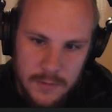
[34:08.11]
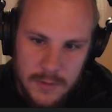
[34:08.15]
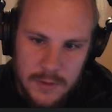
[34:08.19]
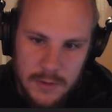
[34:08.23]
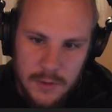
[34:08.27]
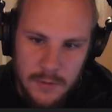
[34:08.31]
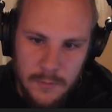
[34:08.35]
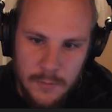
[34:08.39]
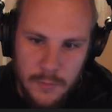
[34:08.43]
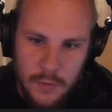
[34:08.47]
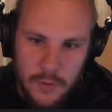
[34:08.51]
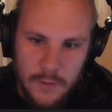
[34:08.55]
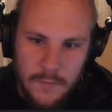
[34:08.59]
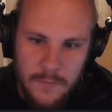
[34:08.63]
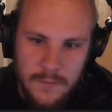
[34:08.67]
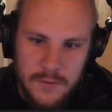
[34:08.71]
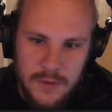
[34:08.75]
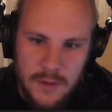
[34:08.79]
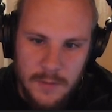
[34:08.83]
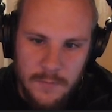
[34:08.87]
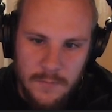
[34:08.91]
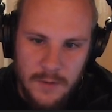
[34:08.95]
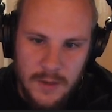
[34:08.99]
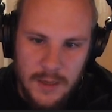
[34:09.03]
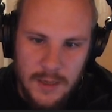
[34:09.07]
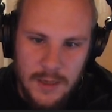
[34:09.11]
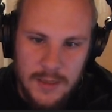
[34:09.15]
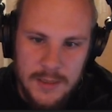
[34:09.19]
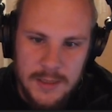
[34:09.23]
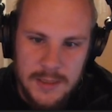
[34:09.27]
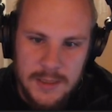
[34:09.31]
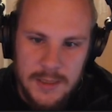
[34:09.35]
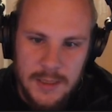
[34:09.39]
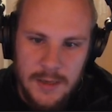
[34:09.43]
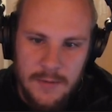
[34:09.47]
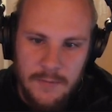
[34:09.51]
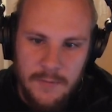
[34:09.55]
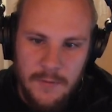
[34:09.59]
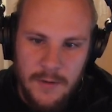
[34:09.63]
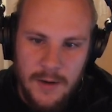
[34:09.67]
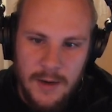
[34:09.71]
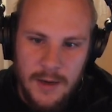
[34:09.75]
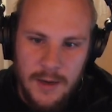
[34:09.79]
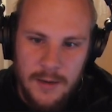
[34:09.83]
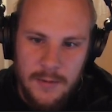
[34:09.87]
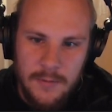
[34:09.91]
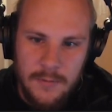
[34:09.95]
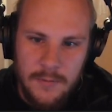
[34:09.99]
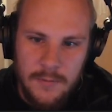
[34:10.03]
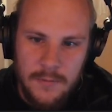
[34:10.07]
to move something is if
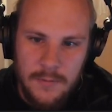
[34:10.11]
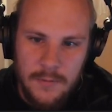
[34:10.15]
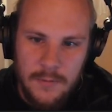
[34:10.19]
I